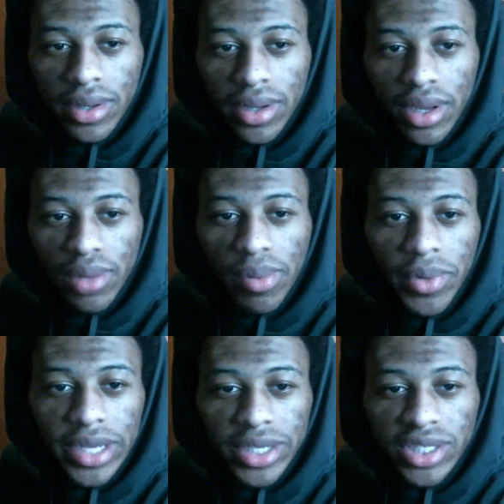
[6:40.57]
other
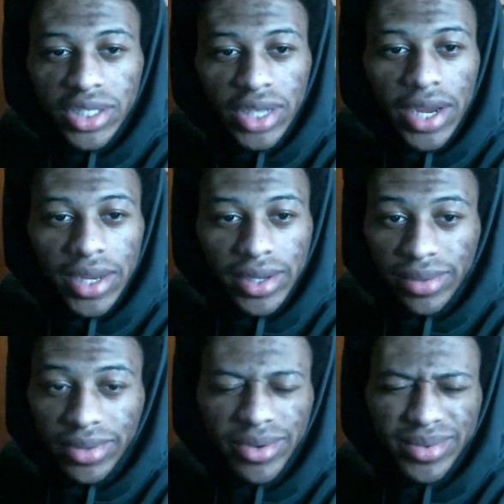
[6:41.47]
people get shot.
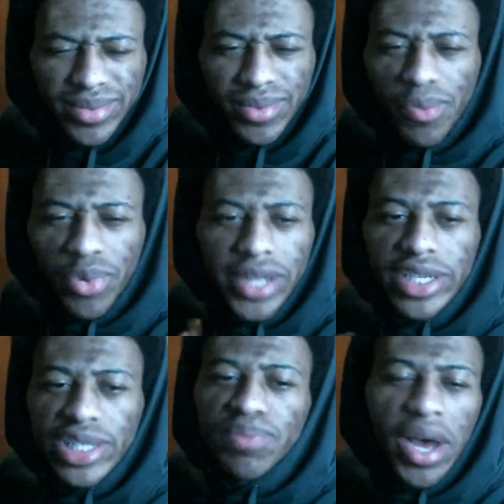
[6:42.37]
No, people like
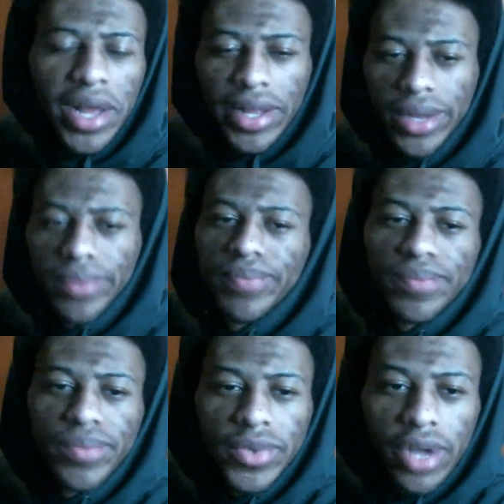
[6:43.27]
a spotlight.
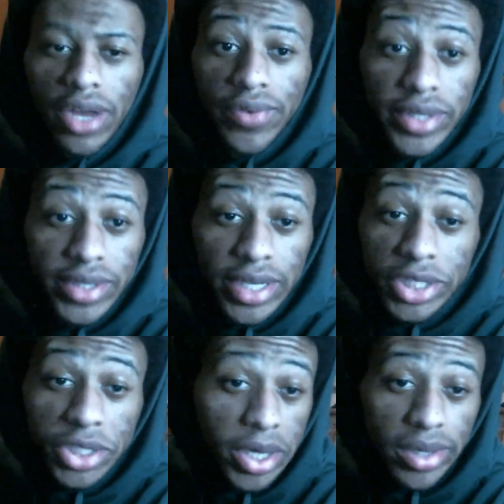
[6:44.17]
I was gonna say
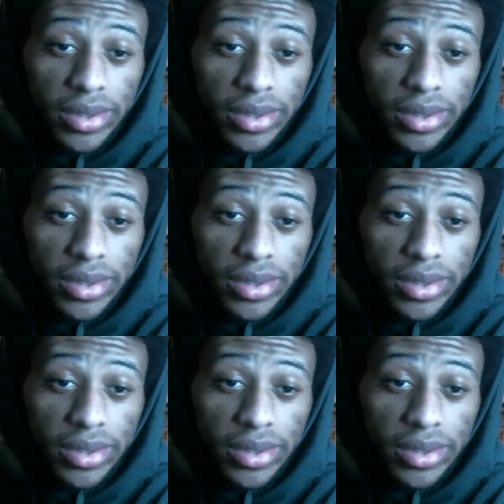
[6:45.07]
a shot